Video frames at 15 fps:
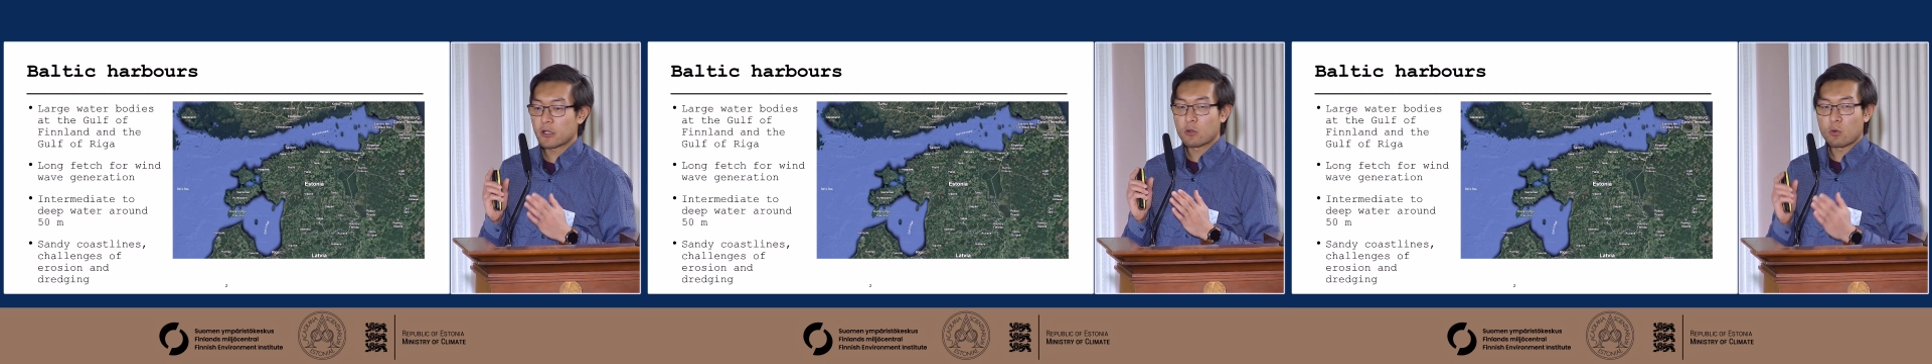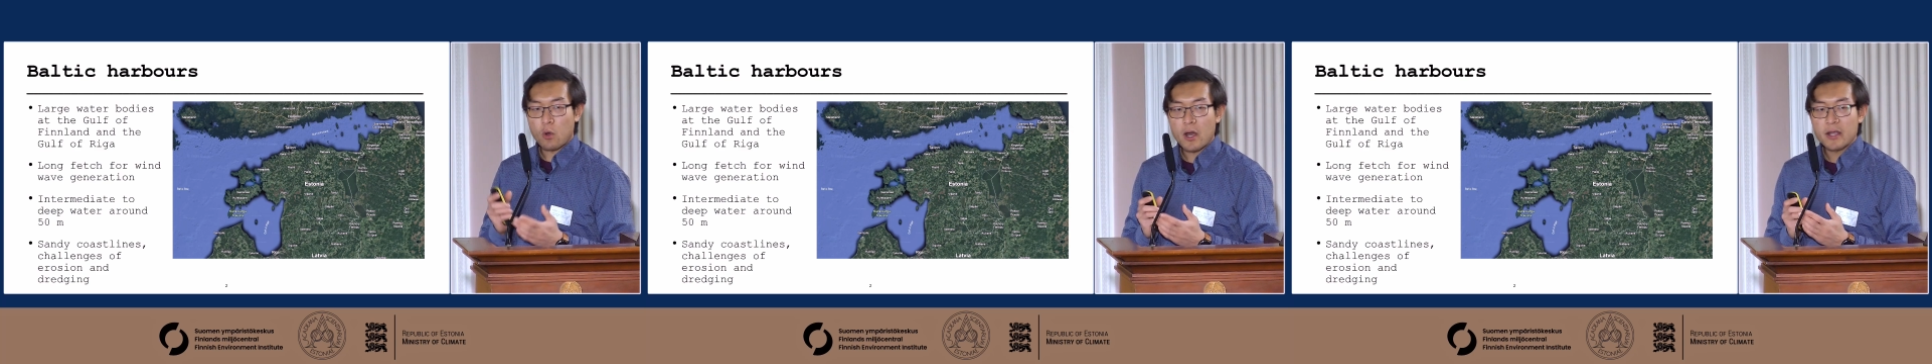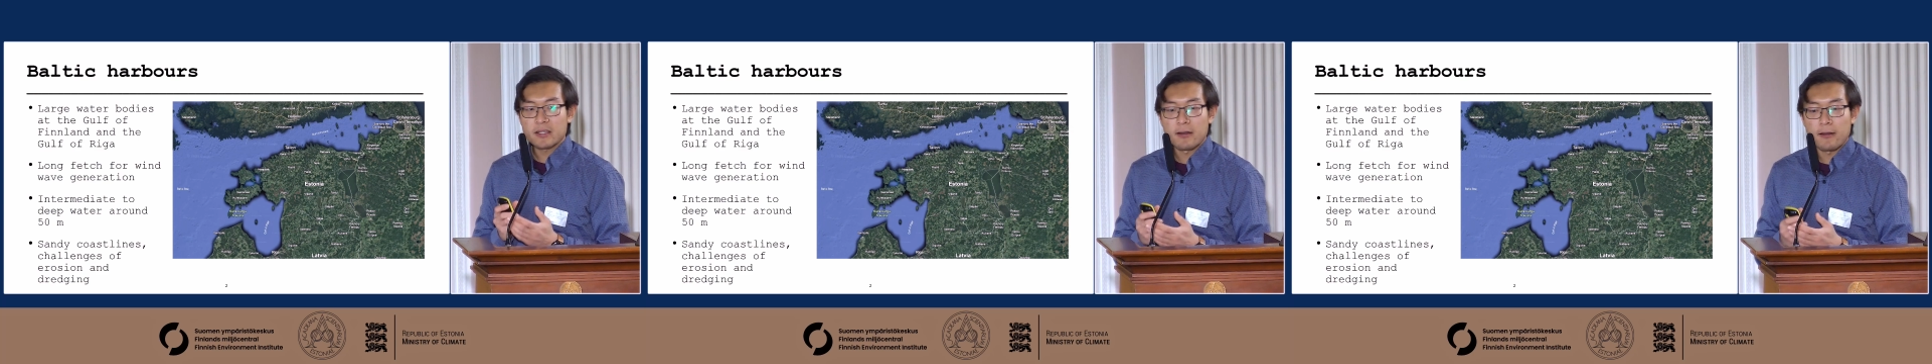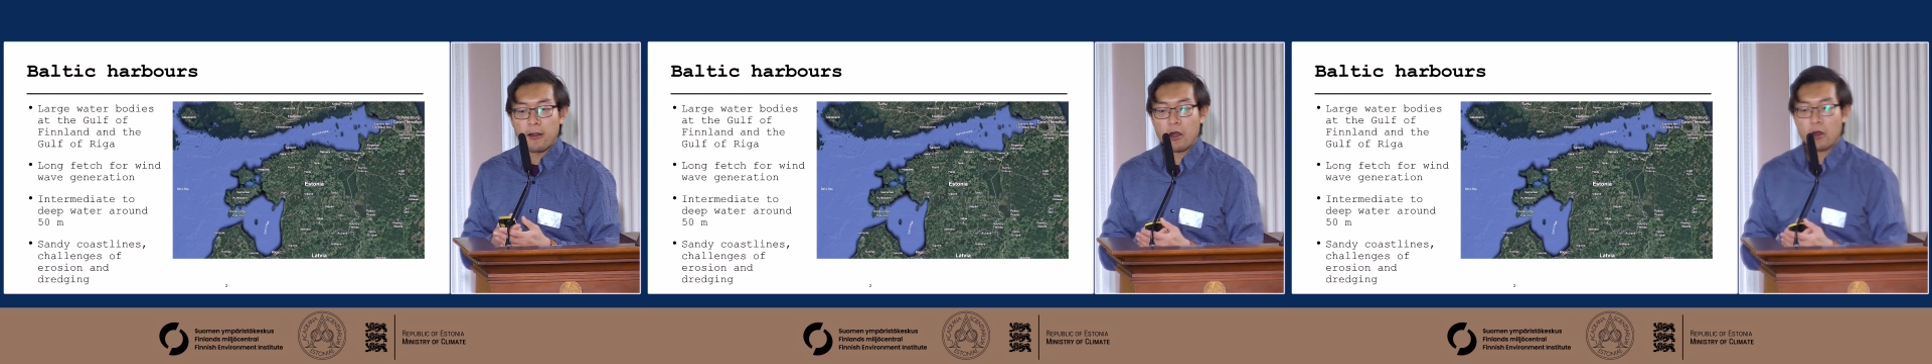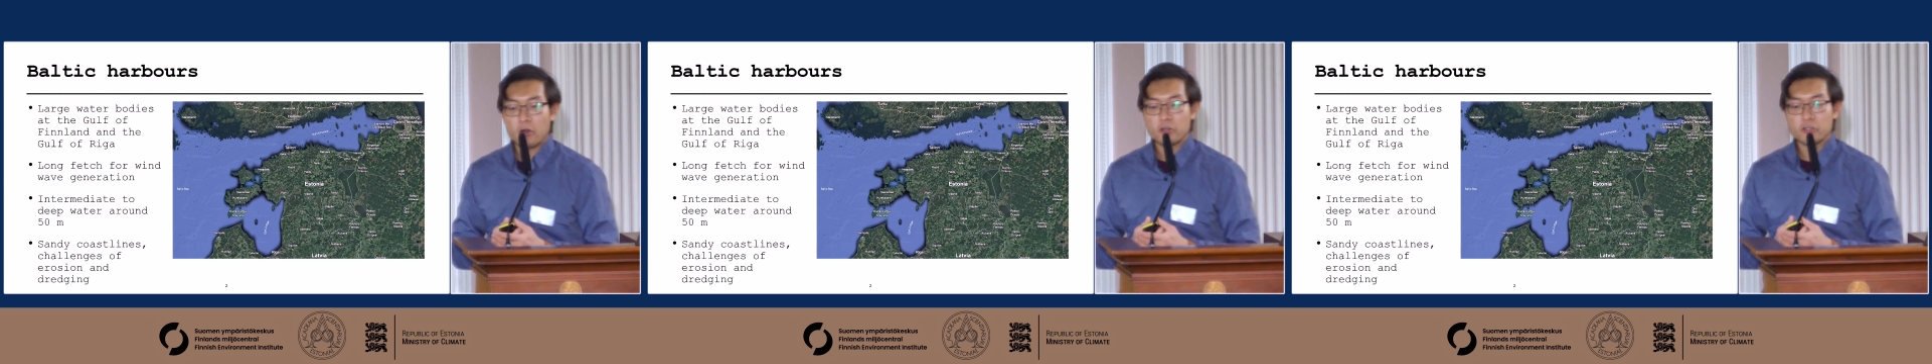quite
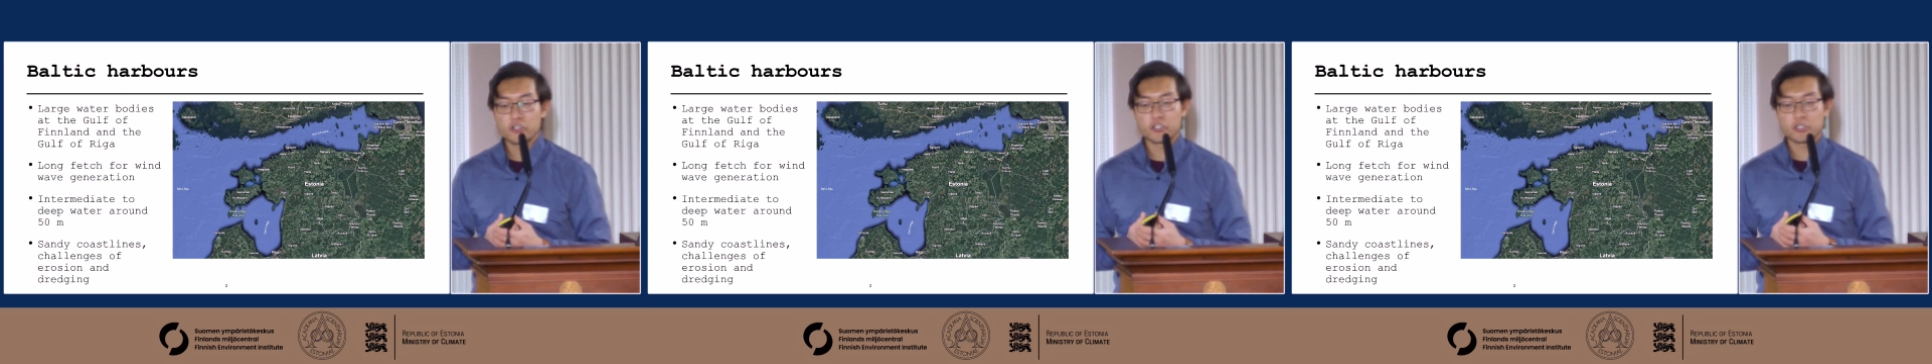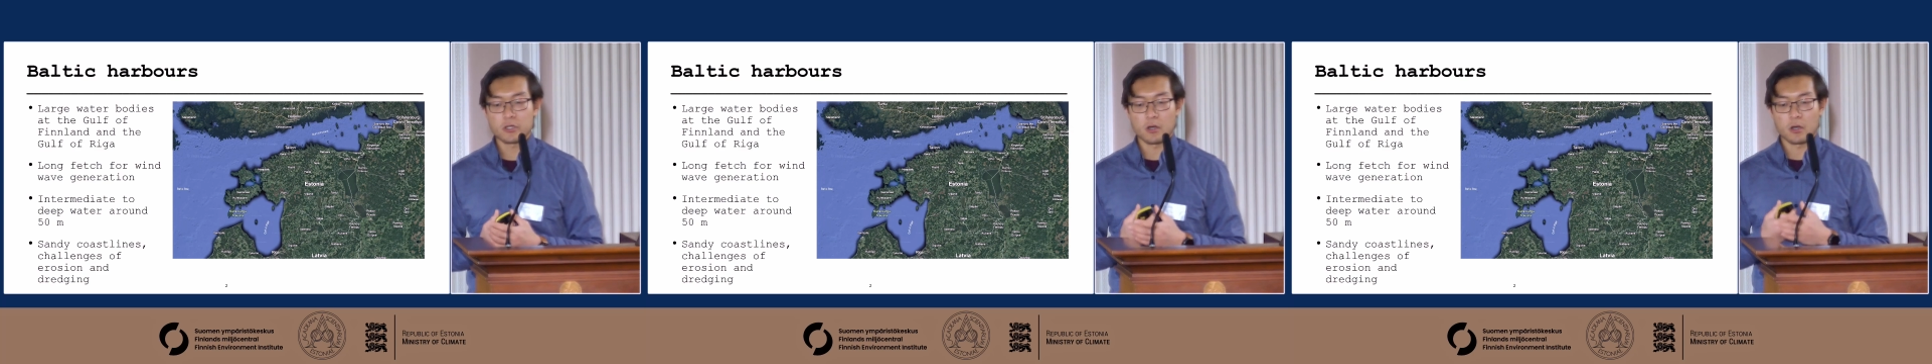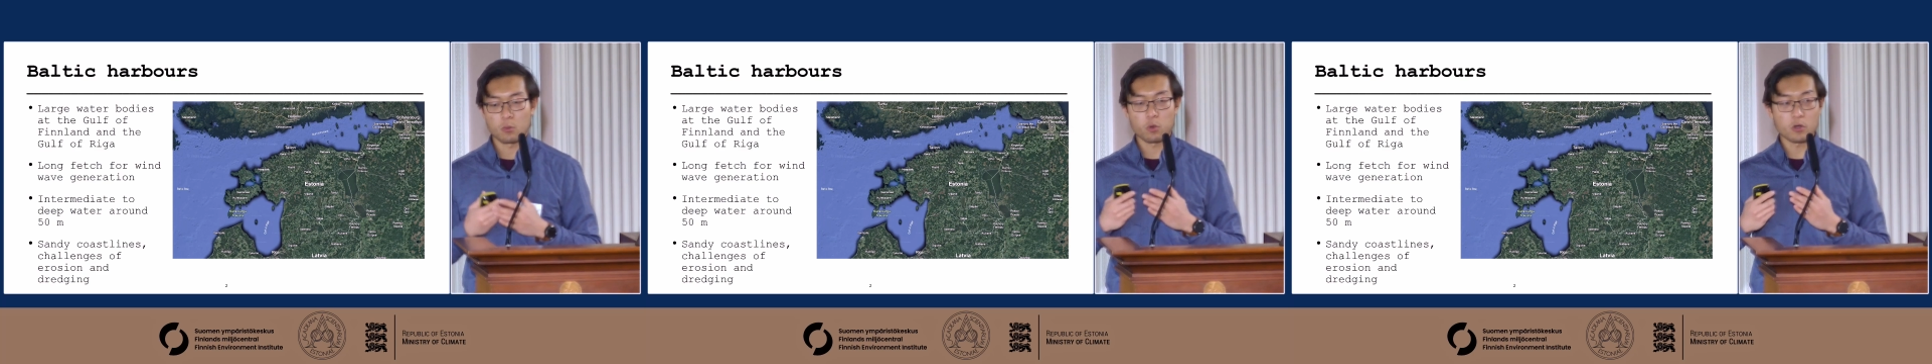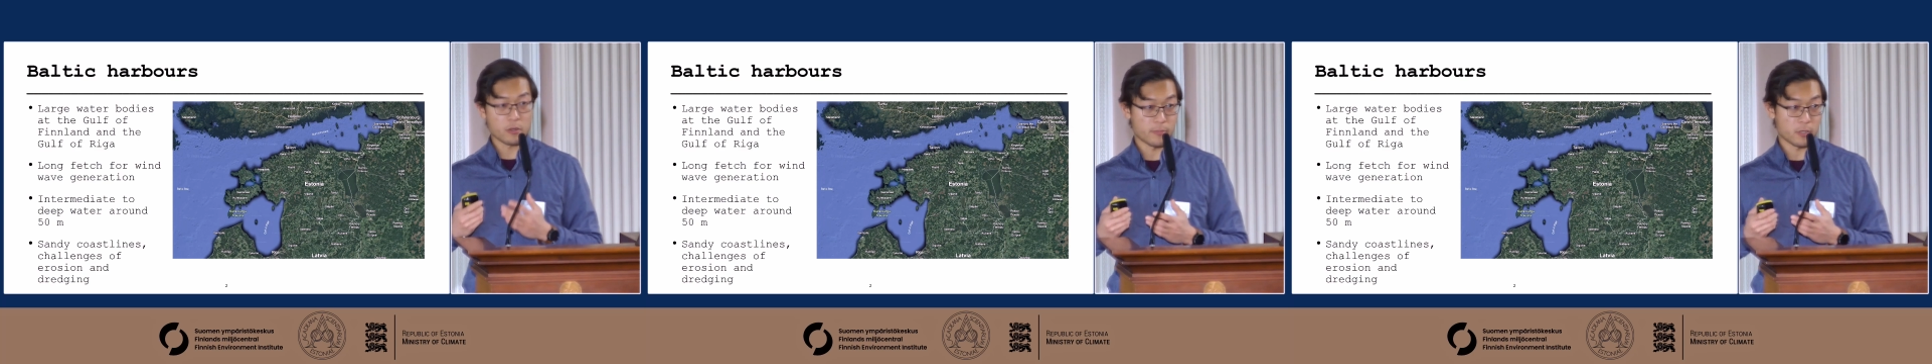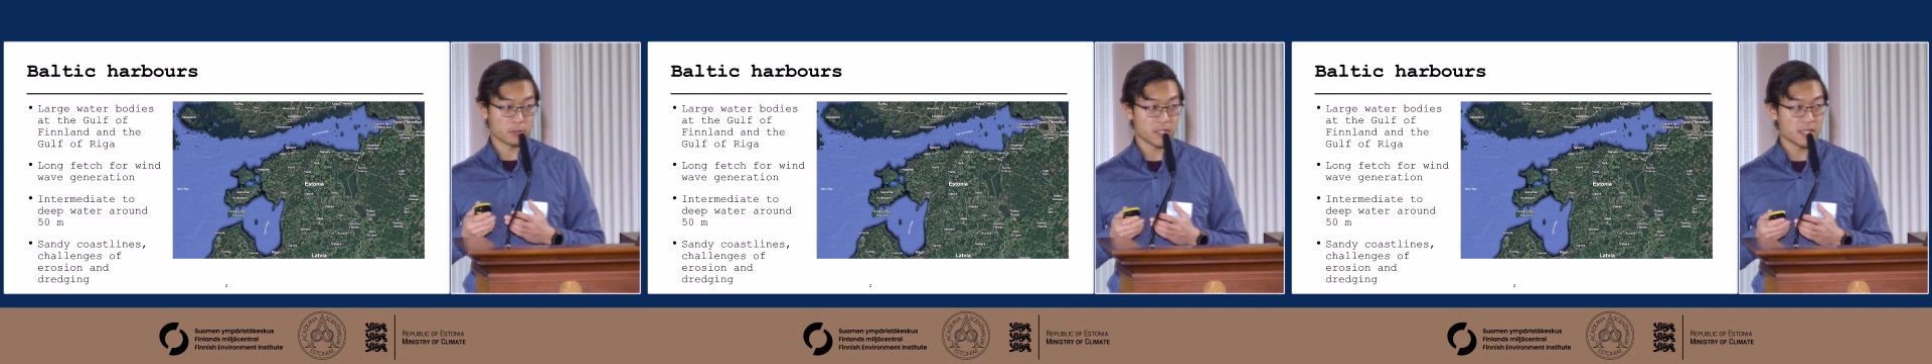large water
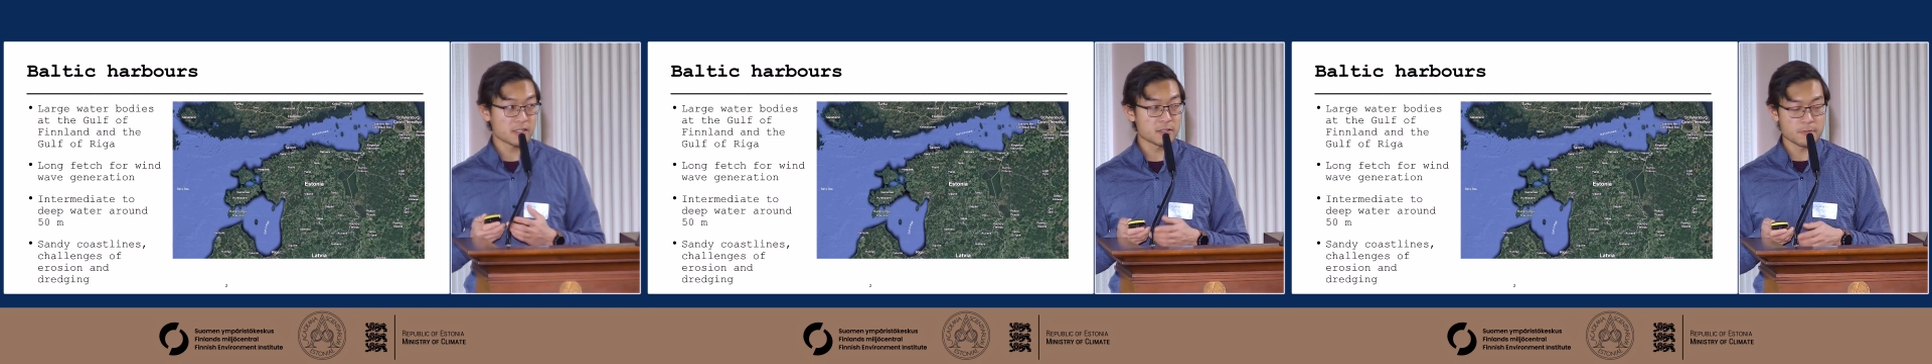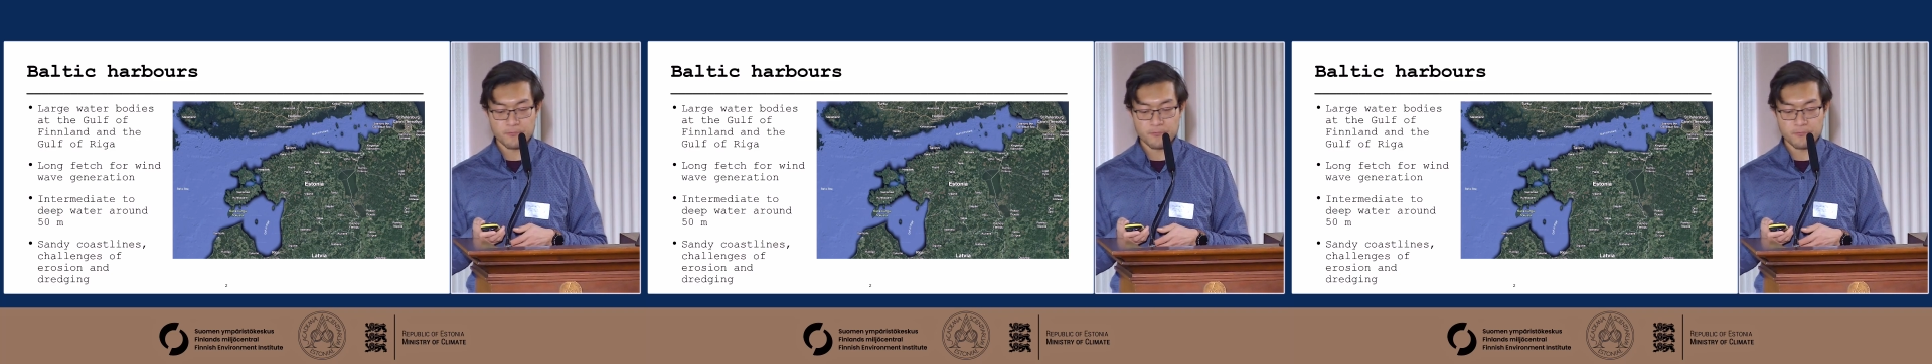bodies.